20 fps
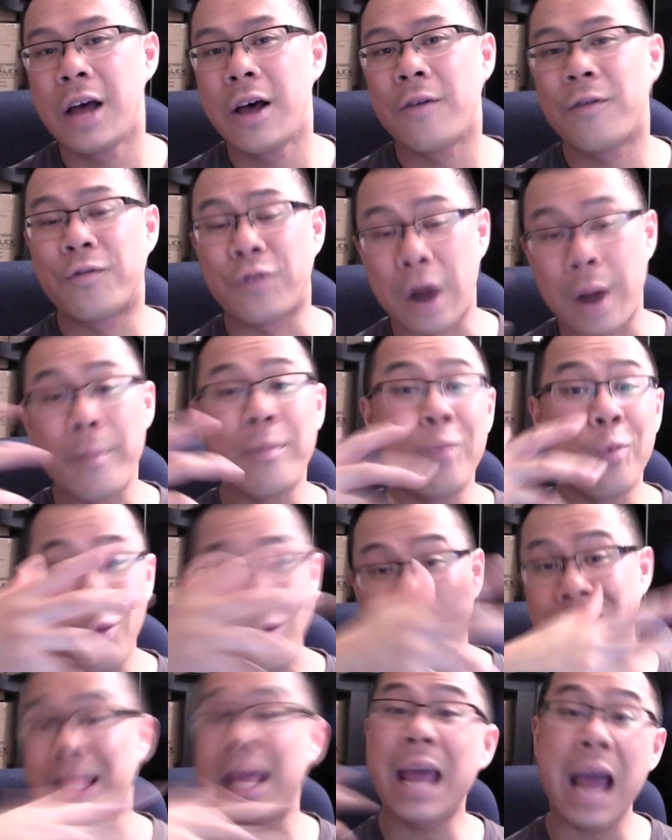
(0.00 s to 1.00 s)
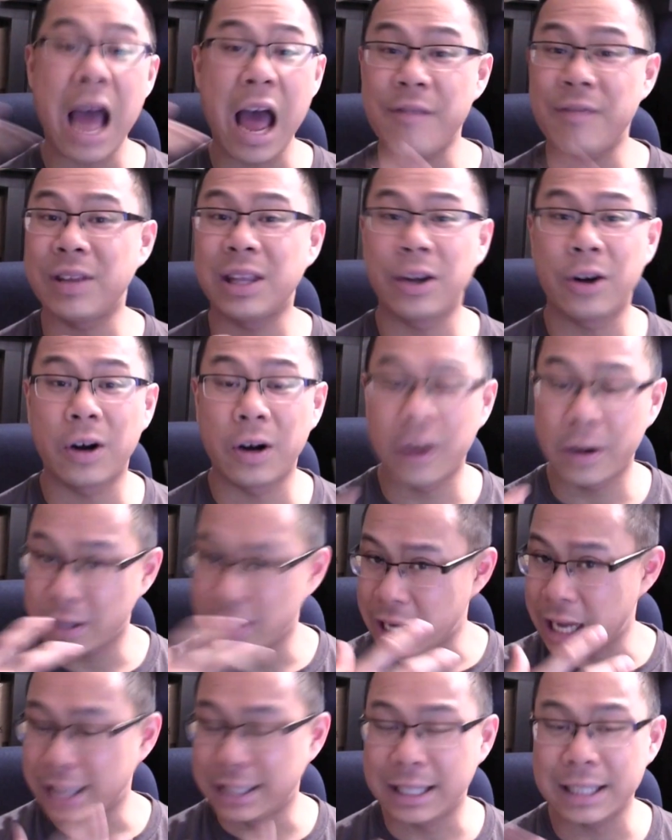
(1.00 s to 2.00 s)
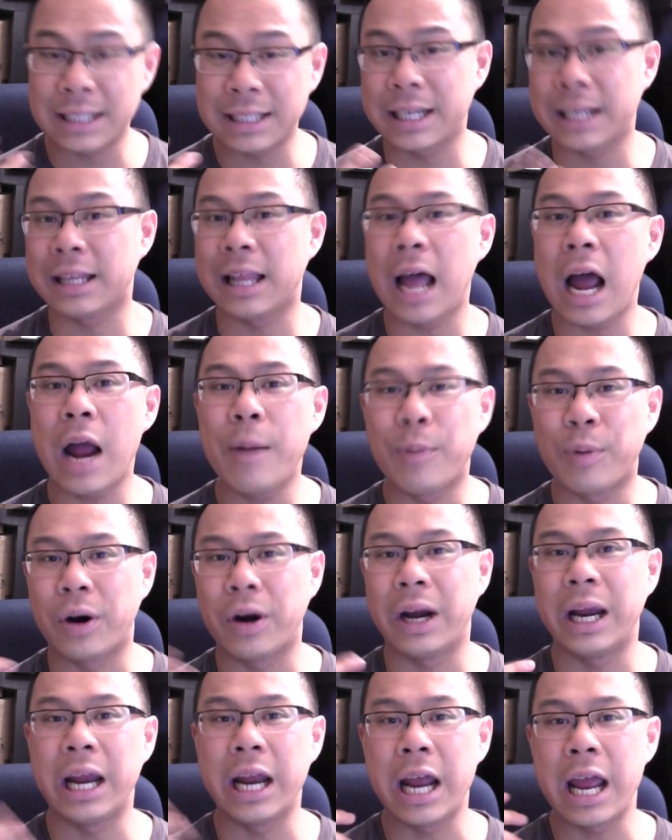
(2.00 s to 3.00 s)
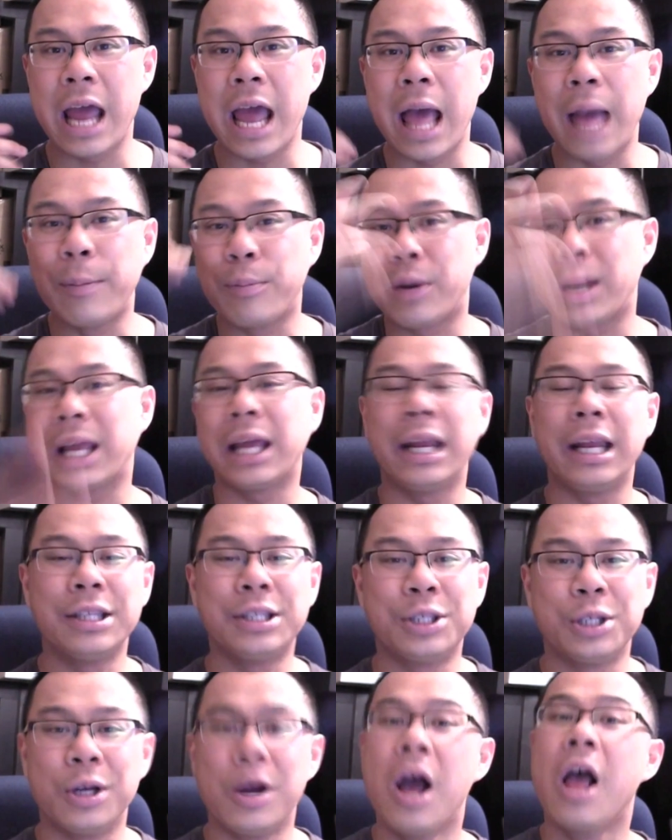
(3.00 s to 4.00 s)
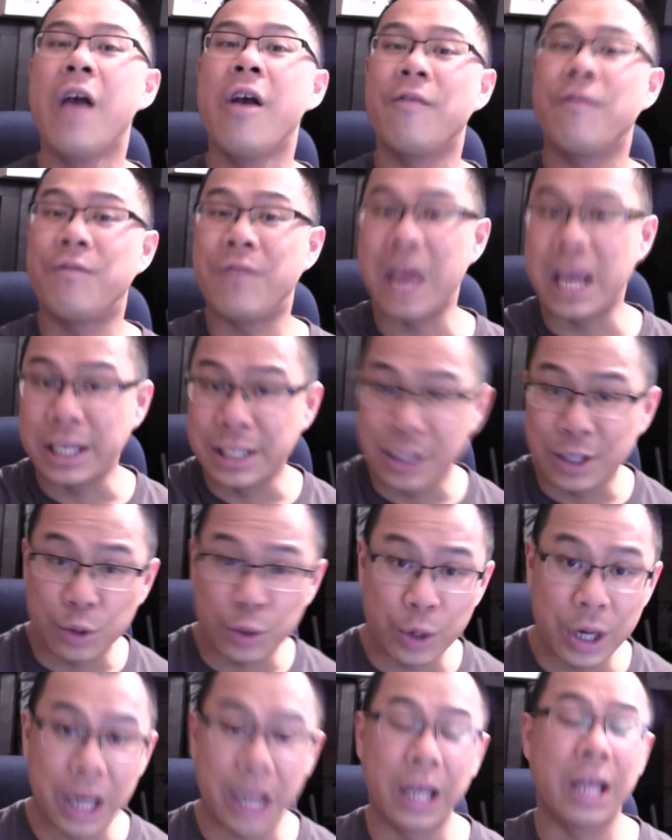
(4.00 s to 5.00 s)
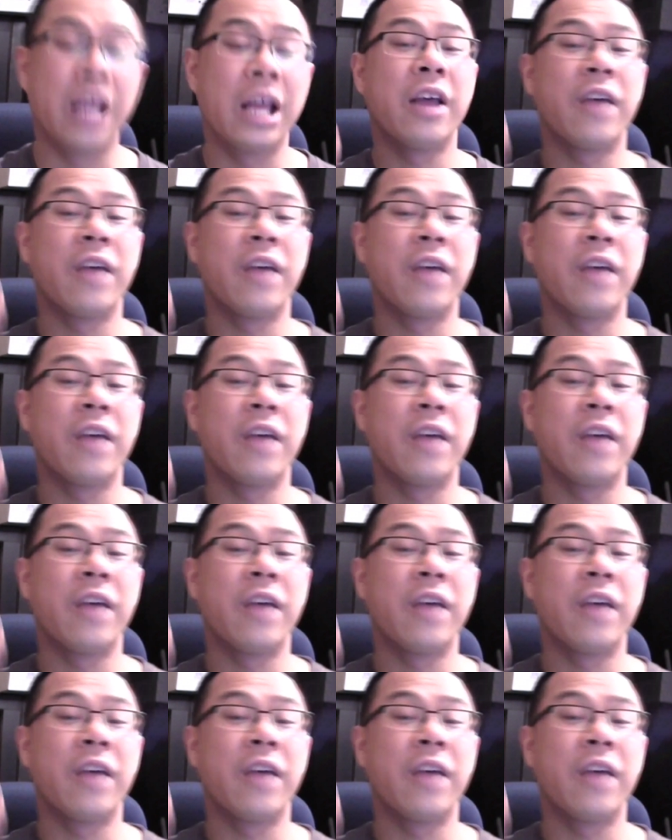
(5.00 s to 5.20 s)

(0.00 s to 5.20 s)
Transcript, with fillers: from what they have in their existing library and bring it into Phase 3,